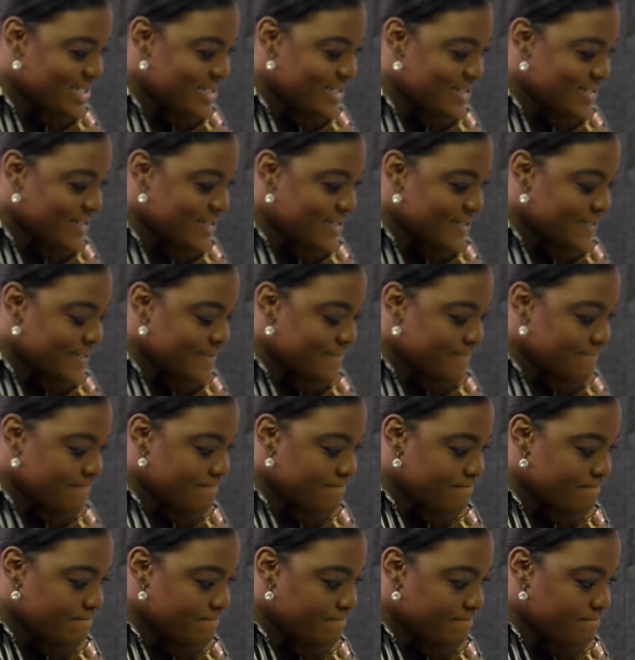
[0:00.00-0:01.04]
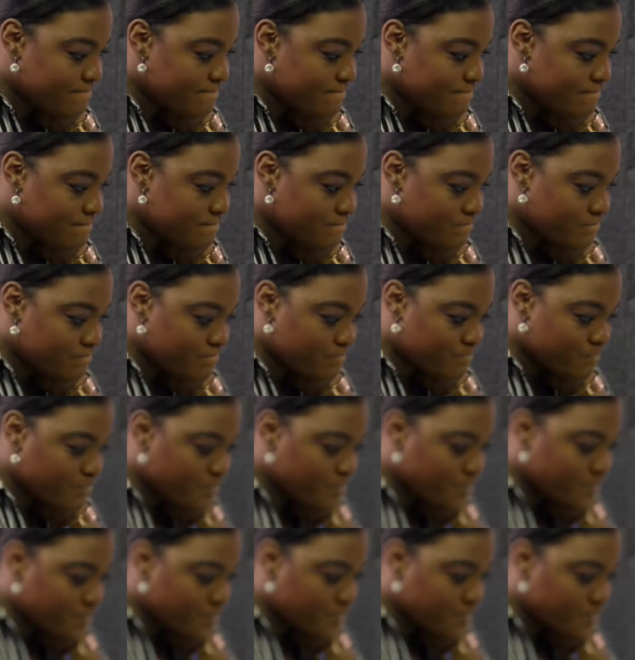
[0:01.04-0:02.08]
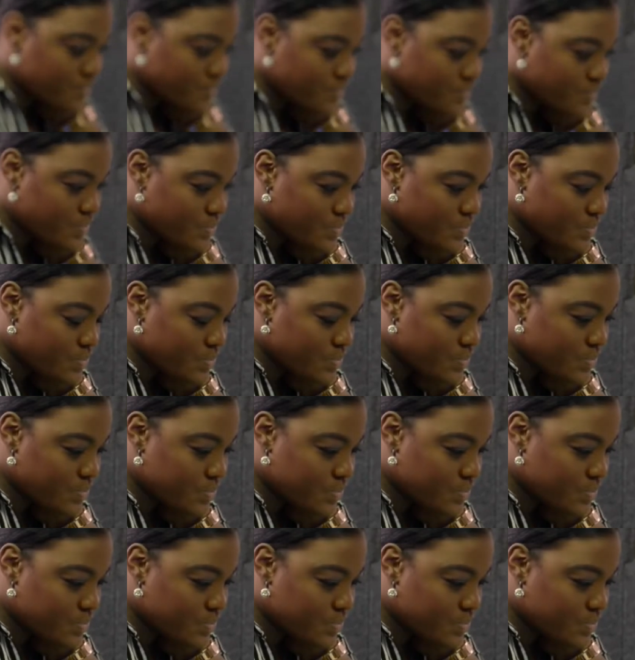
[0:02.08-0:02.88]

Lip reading: [no speech]